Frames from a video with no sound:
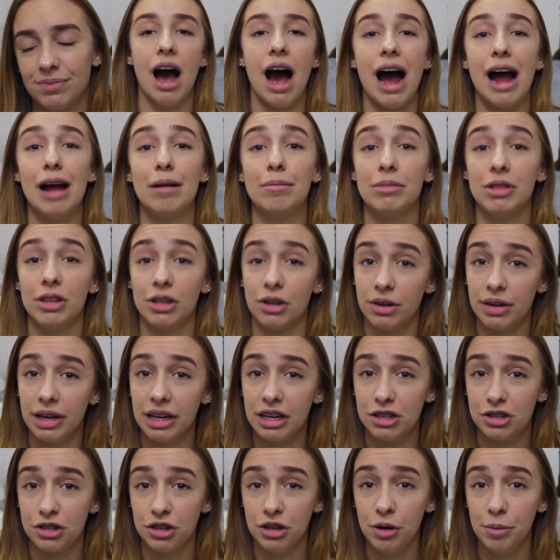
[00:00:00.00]
I'm
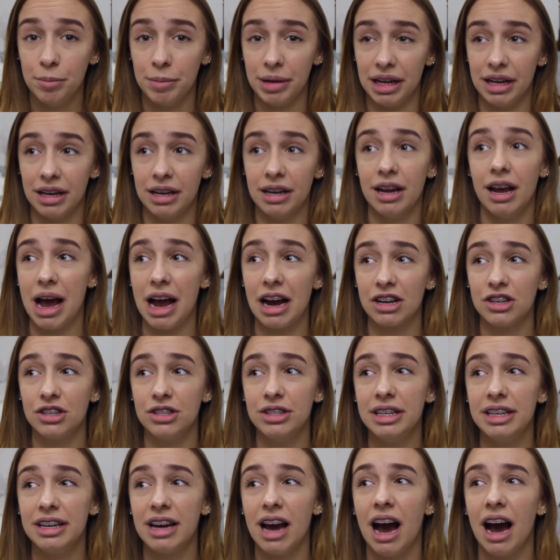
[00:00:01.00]
learning German.
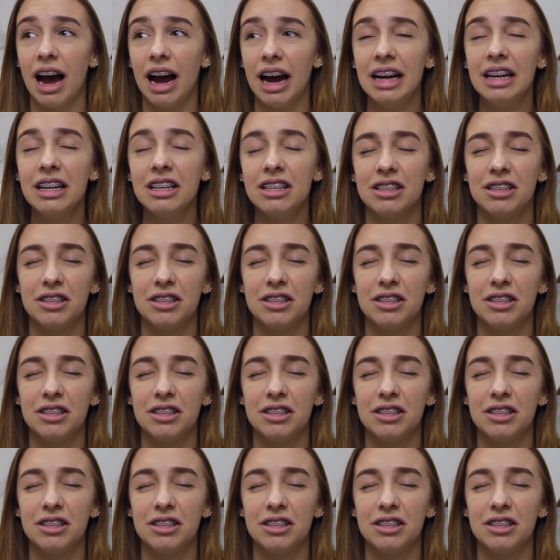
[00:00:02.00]
Actually kind of